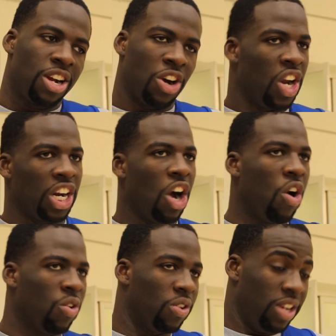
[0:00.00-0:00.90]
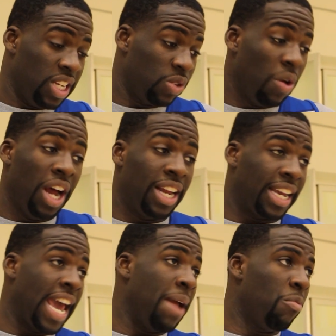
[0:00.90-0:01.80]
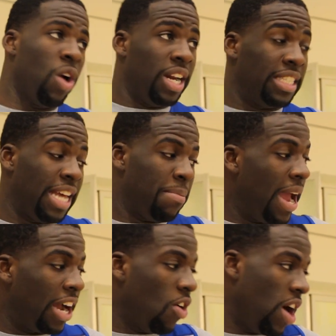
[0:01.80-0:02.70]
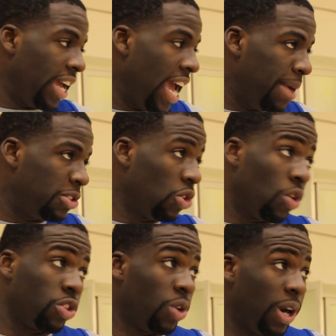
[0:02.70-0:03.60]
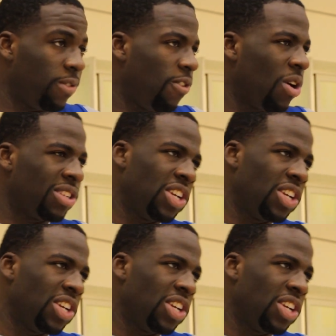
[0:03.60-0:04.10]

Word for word: going to go as well in game one as they may go in game two or three or four.